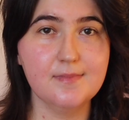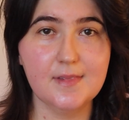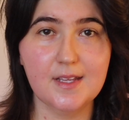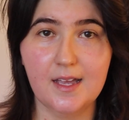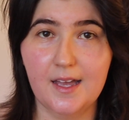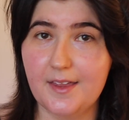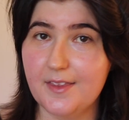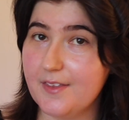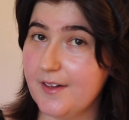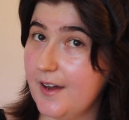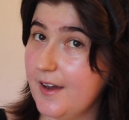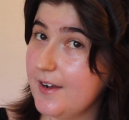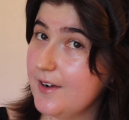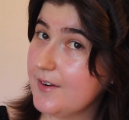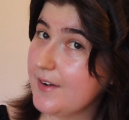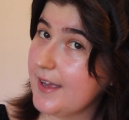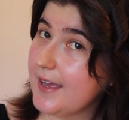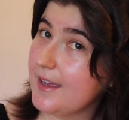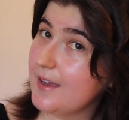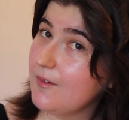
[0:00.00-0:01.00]
I thought,
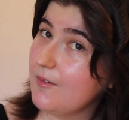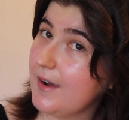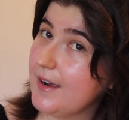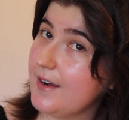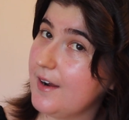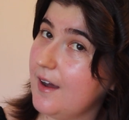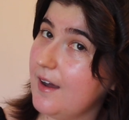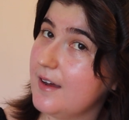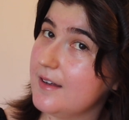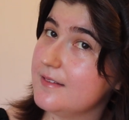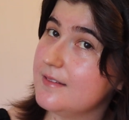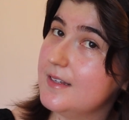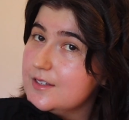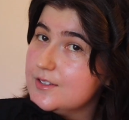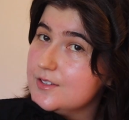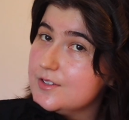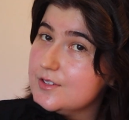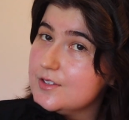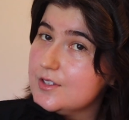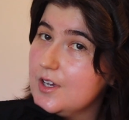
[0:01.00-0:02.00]
okay, why not?
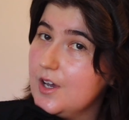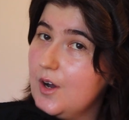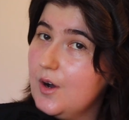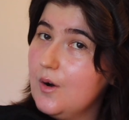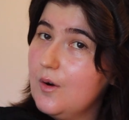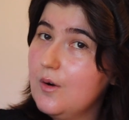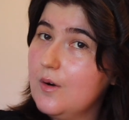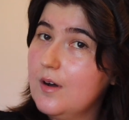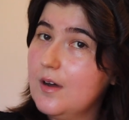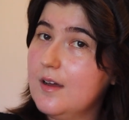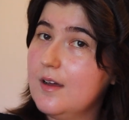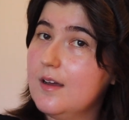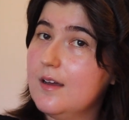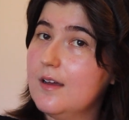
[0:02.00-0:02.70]
So